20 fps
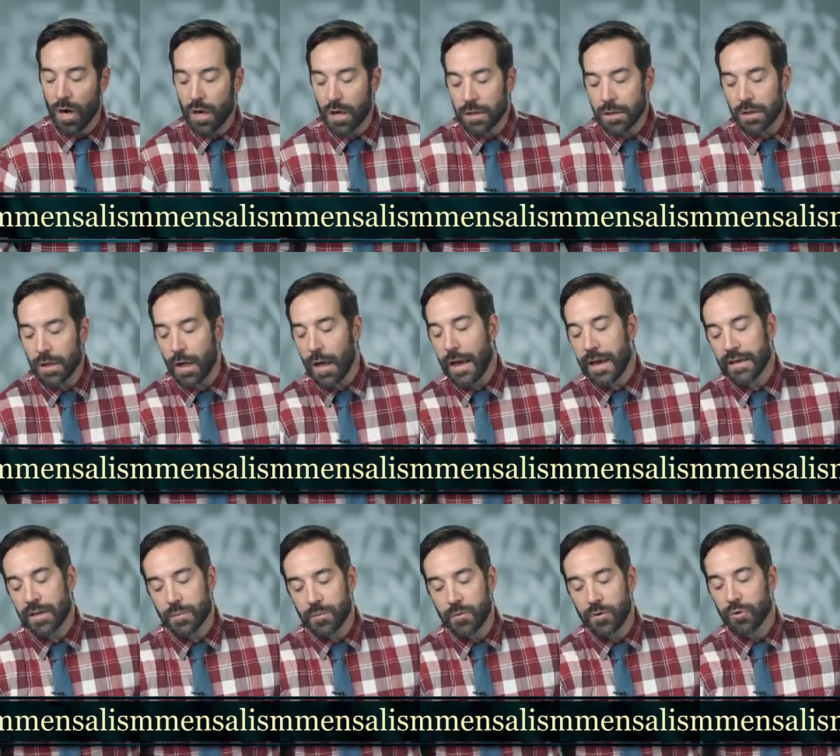
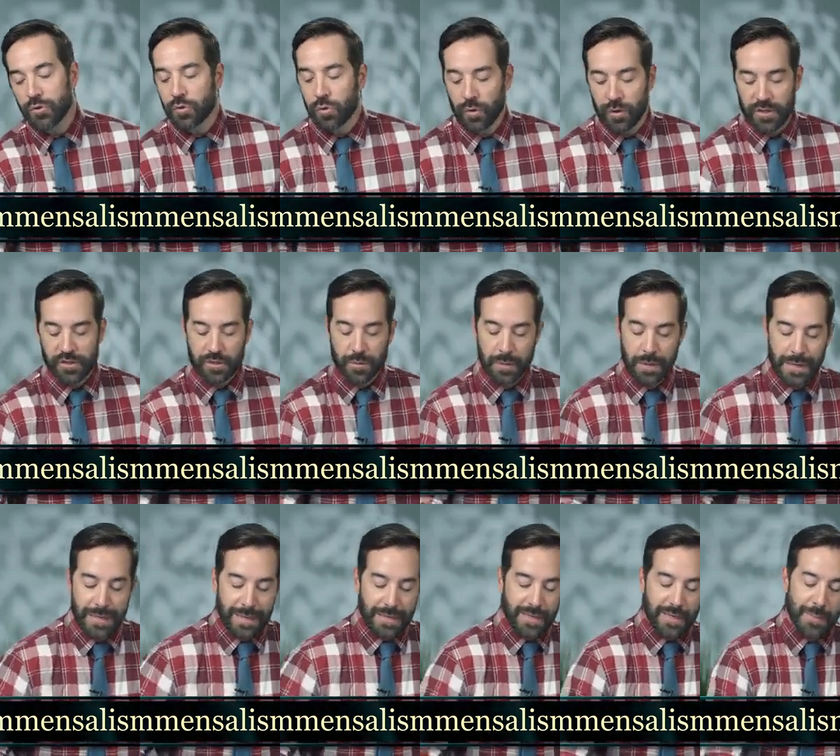unlike mutualism,
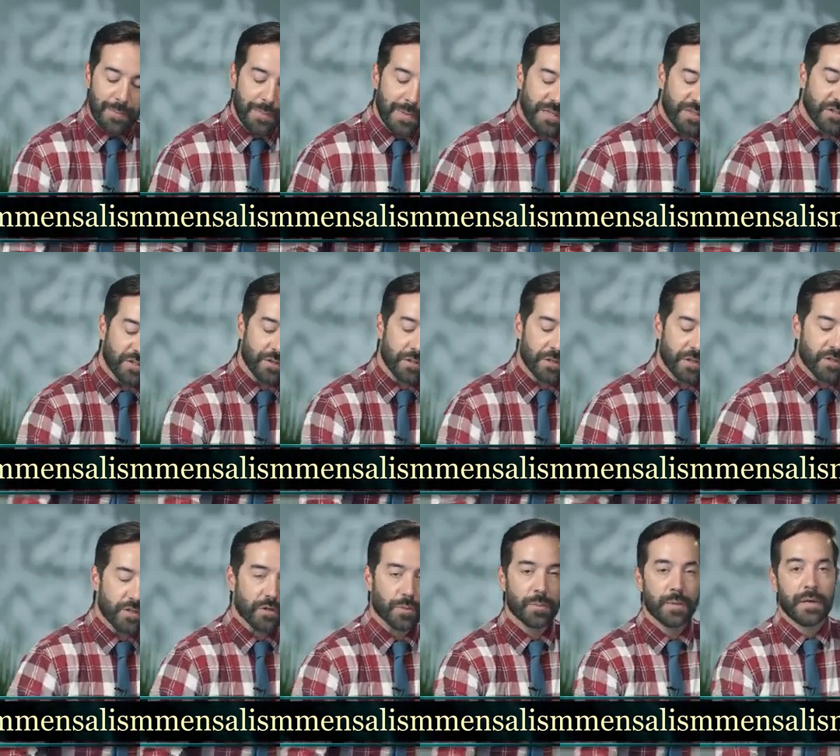
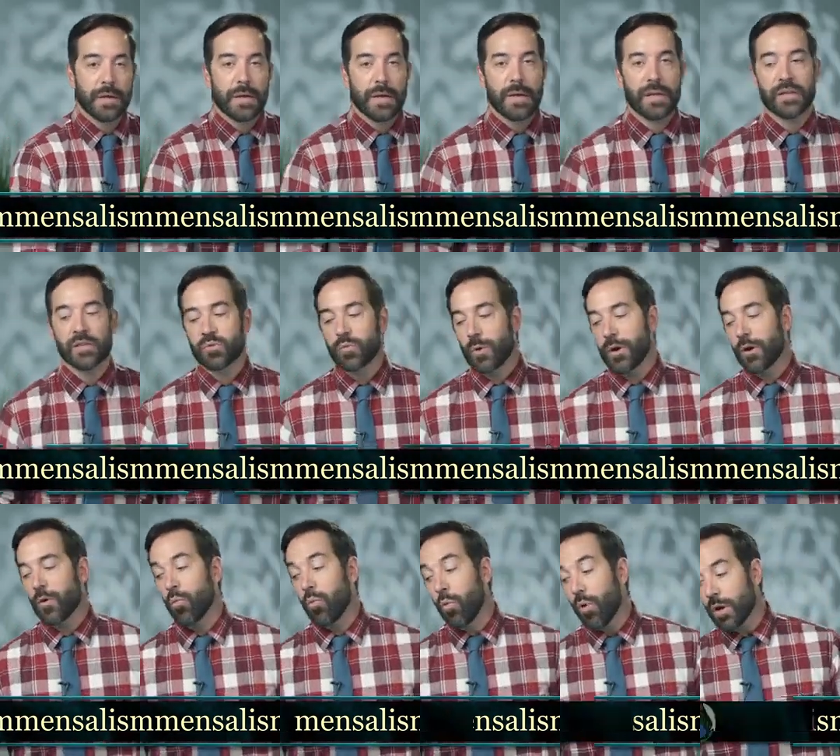commensalism is
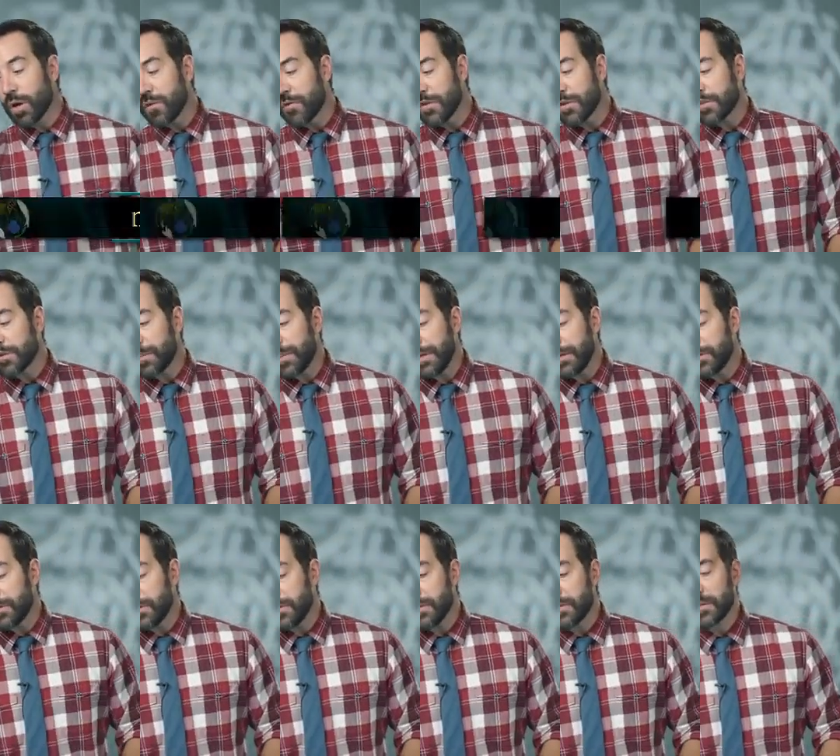where one of the
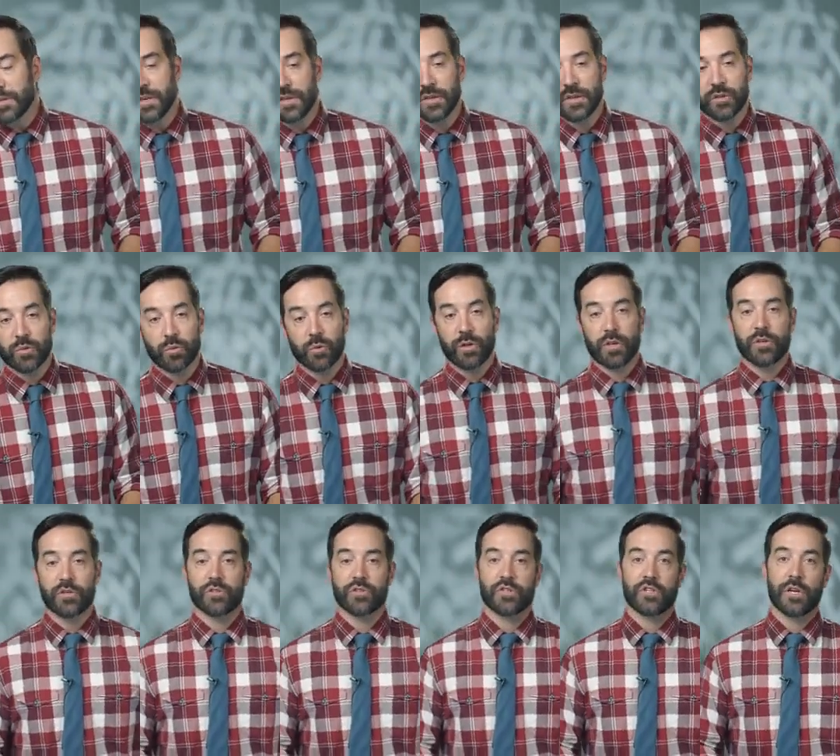species in this
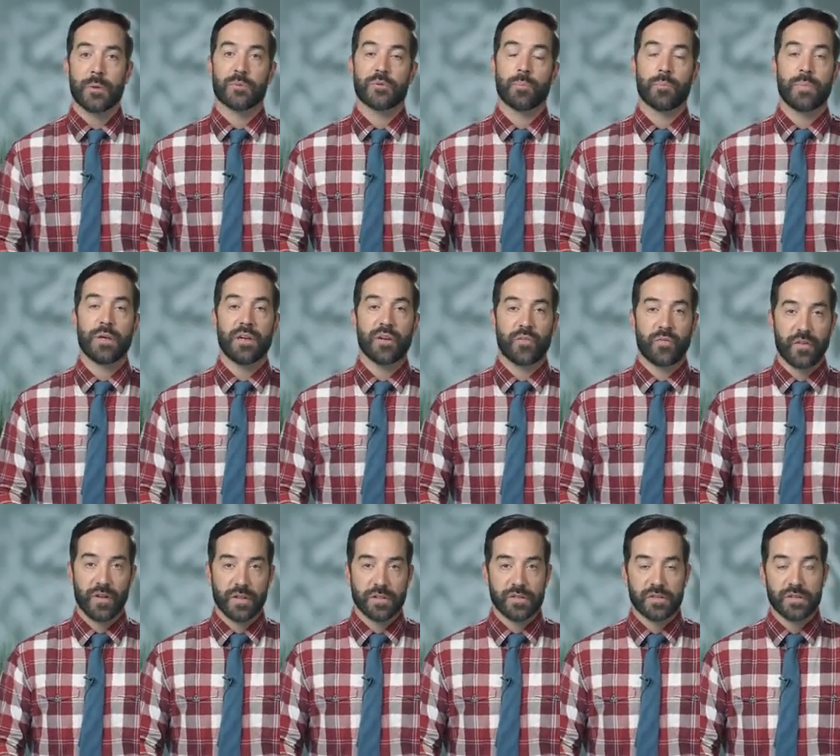relationship
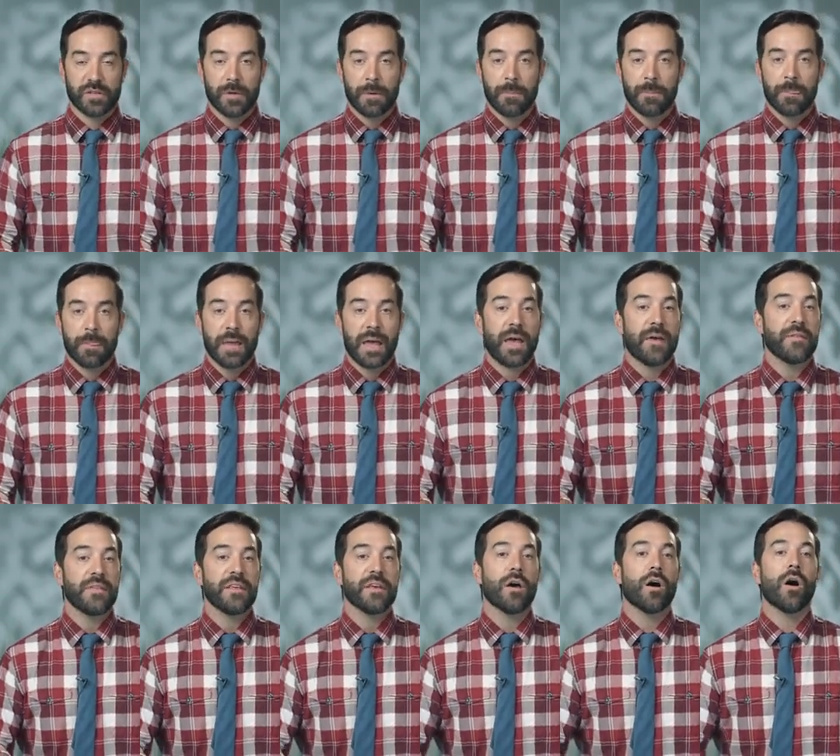benefits
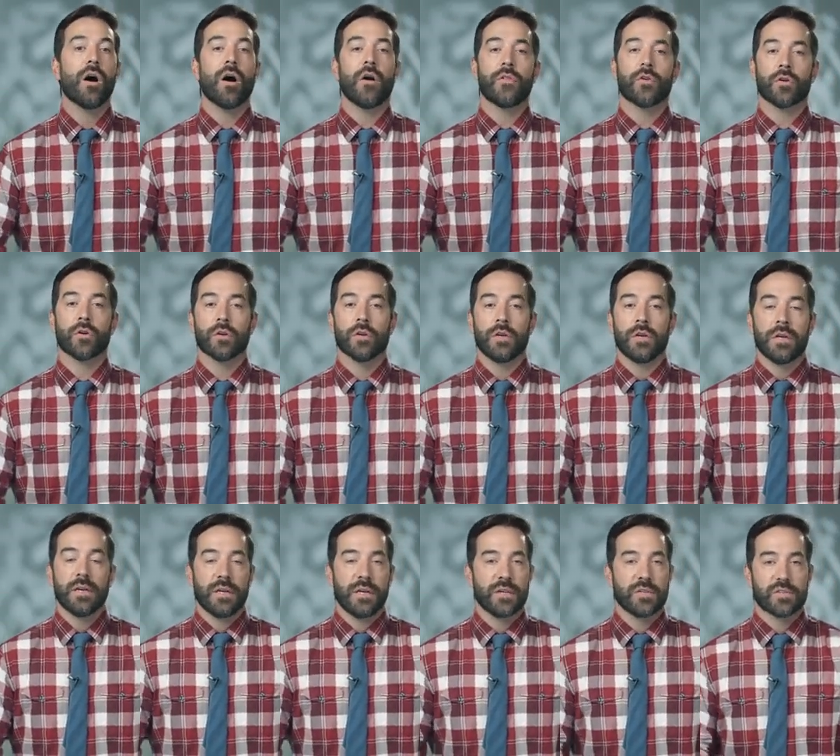and the other
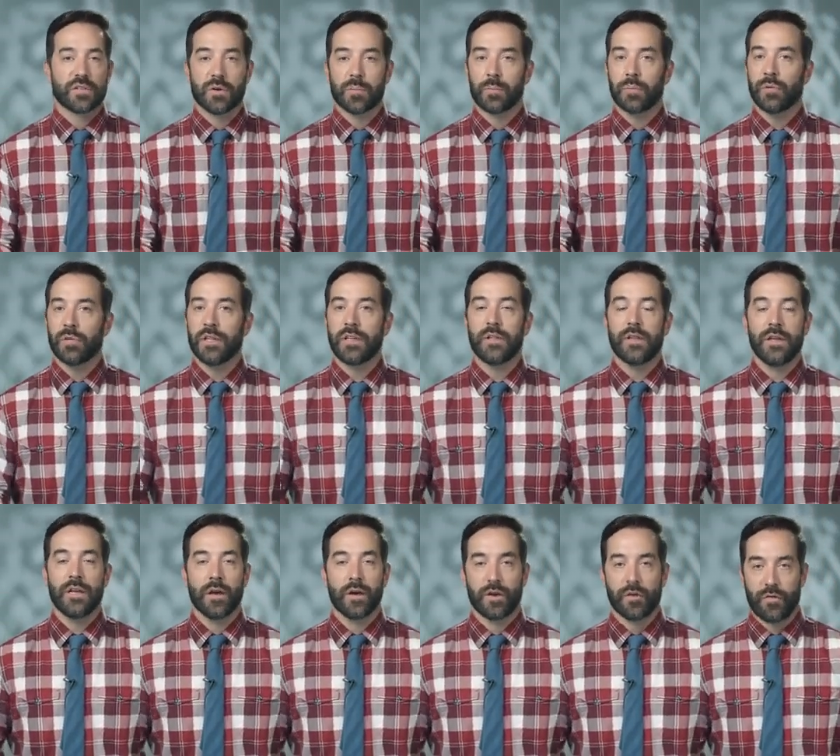is
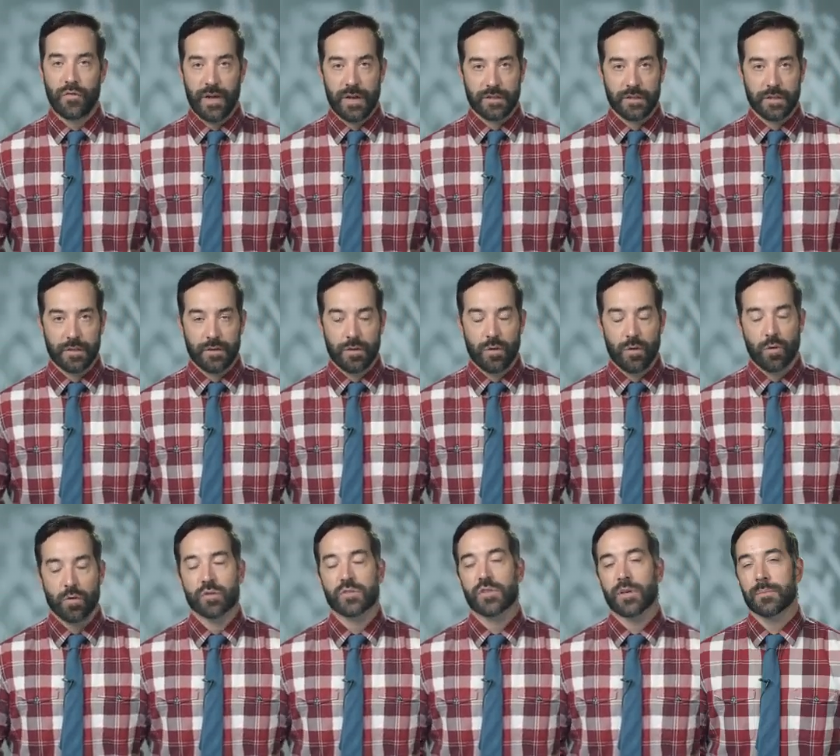completely unaffected.
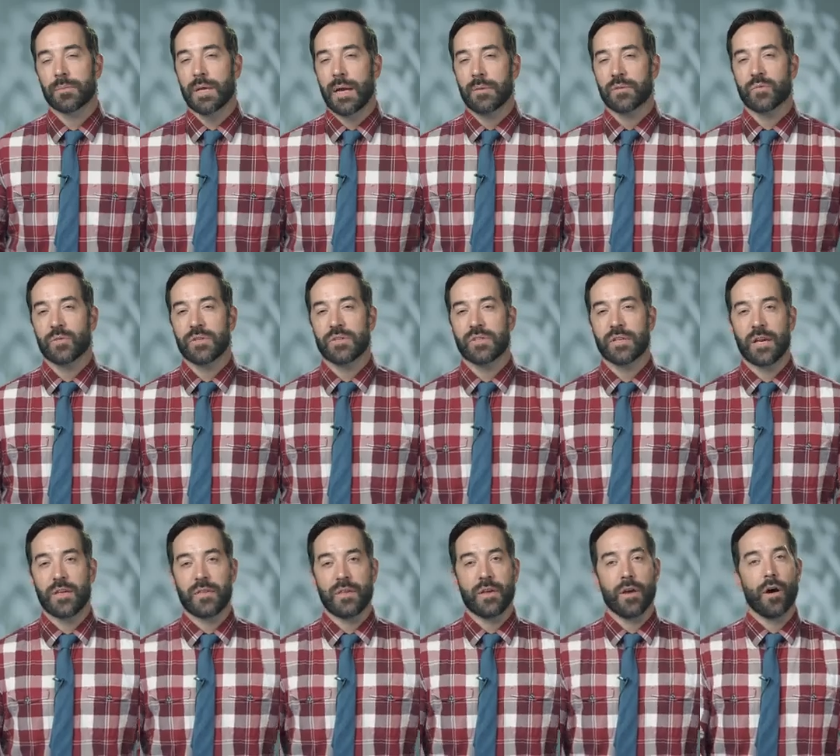Or sometimes we
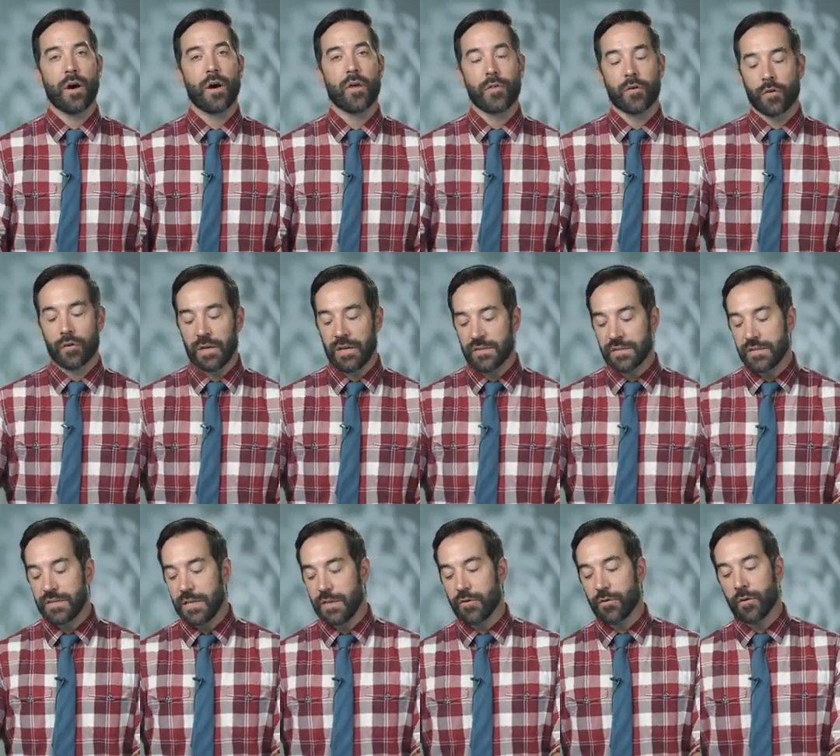say the other is
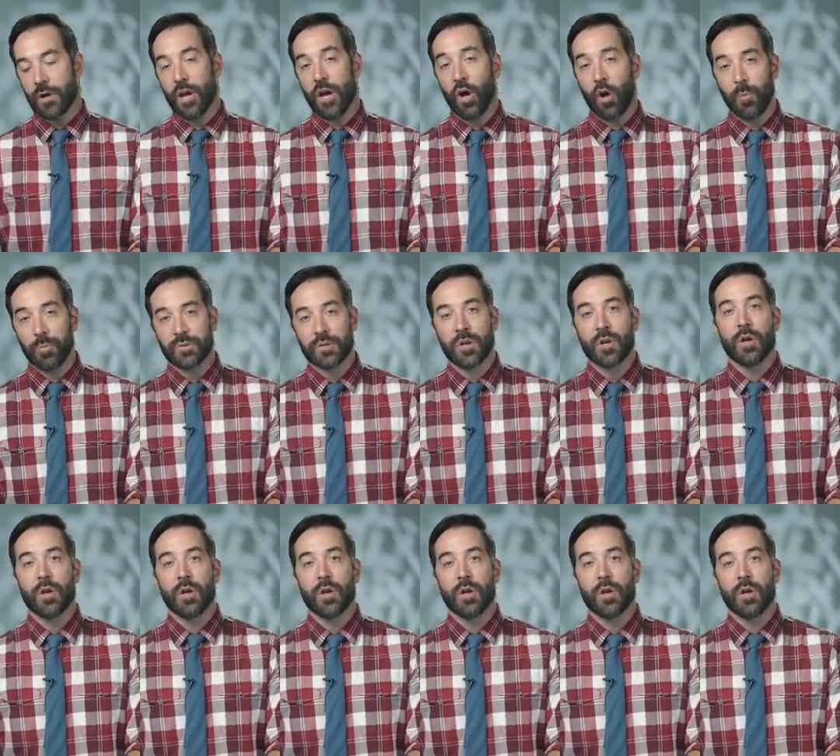neither helped